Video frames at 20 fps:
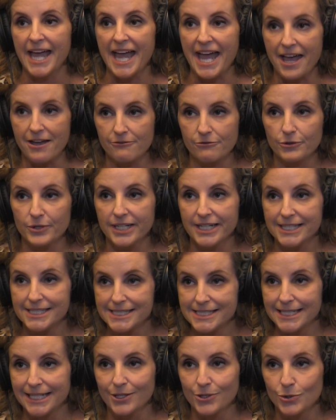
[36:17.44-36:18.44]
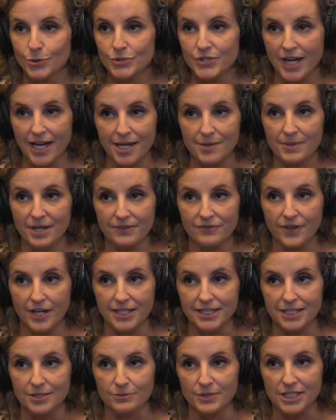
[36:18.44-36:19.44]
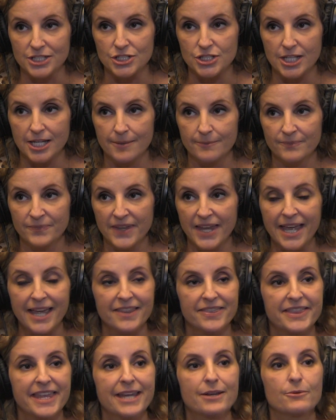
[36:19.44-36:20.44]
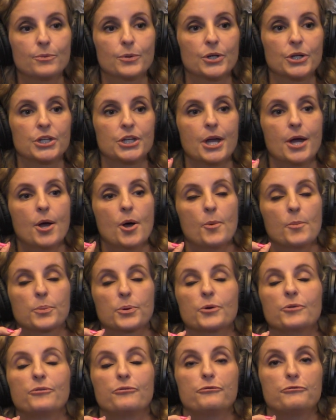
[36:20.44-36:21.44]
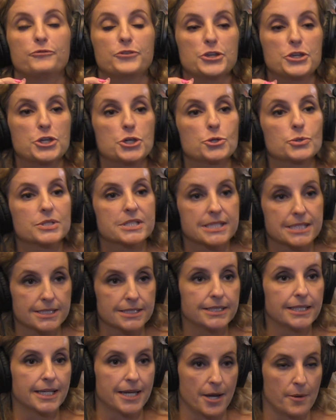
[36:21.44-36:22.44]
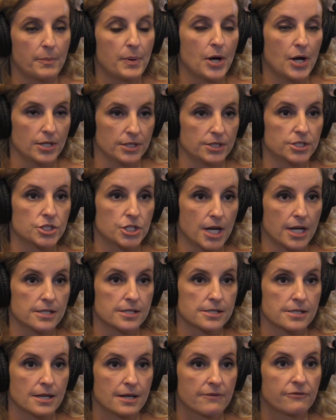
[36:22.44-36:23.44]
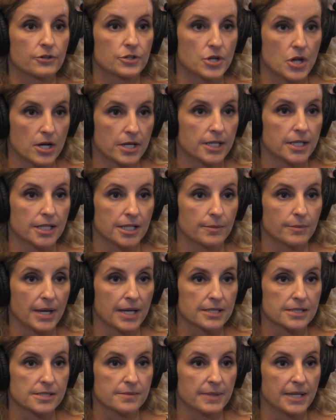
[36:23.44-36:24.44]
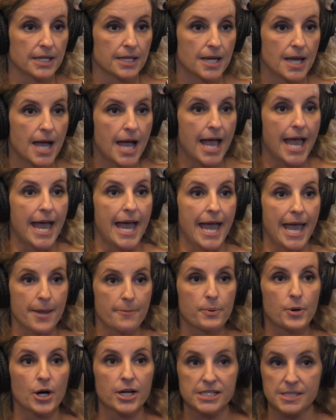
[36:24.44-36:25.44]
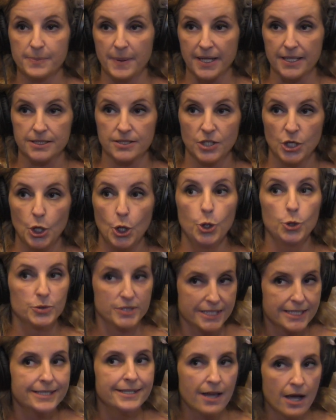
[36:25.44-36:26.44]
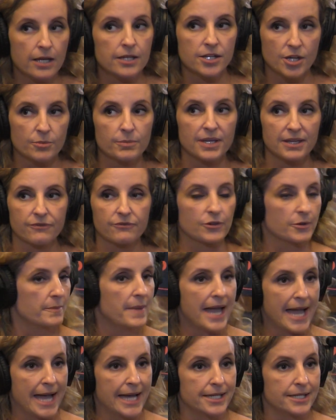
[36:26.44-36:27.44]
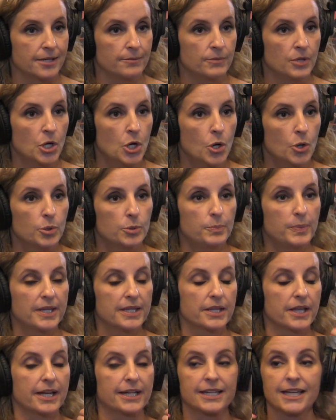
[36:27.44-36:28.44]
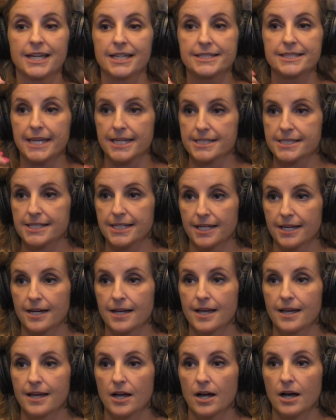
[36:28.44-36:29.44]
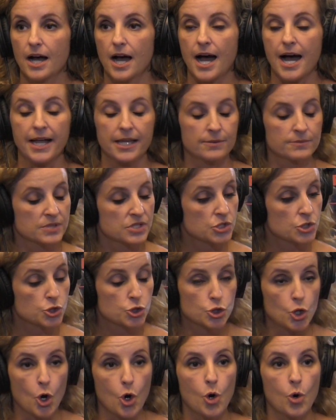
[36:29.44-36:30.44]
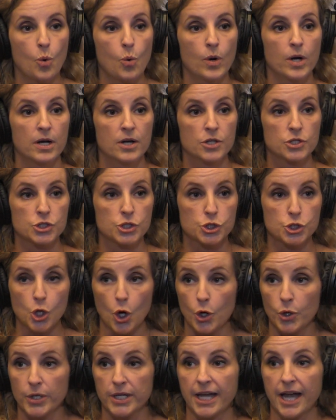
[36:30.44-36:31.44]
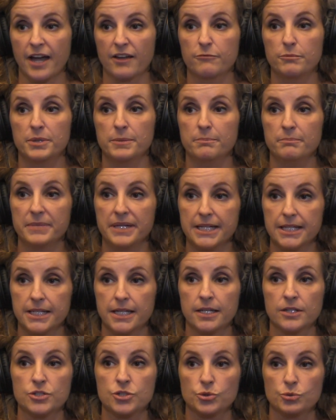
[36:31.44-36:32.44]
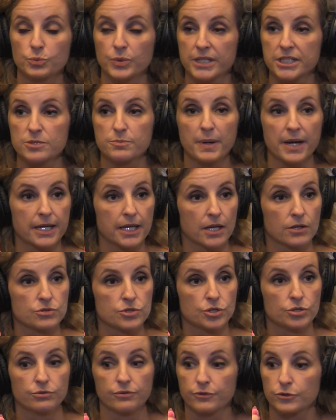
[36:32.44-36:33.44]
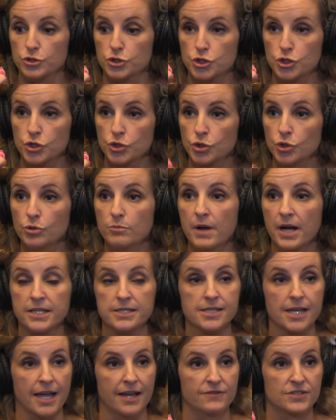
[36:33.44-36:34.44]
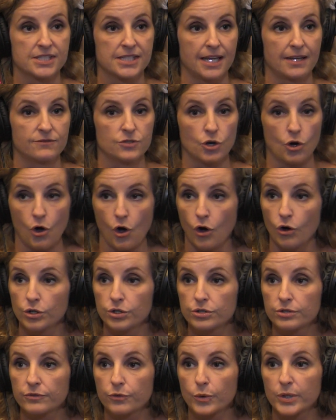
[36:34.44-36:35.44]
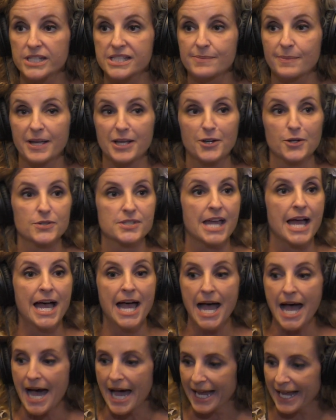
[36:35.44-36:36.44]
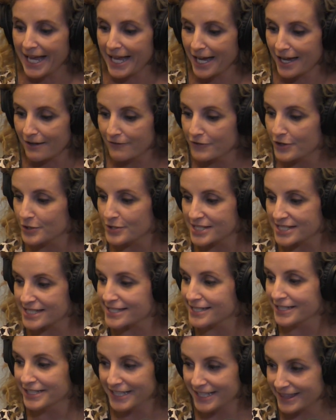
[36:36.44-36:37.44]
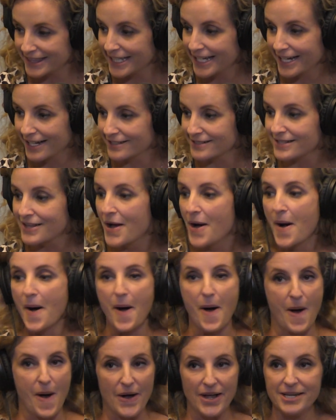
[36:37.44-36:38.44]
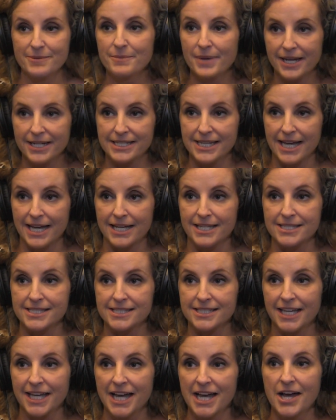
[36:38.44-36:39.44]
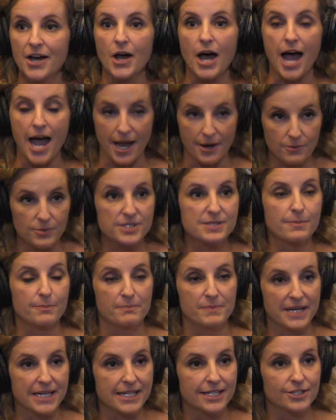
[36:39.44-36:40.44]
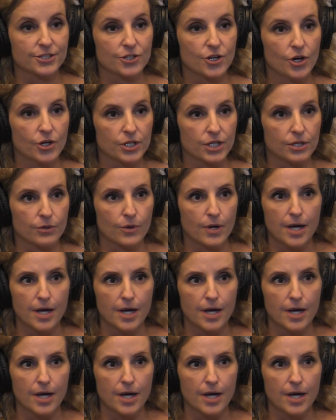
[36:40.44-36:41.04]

Every single time I finally reached them, they would profusely apologize for not getting back to me. A prospect who did not know me from Adam would be like, Dacia, I am so sorry. I've been meaning to reach back out to you for 2 months. I have saved all your voicemails. I have those silly things on my desk. I was meaning to call you.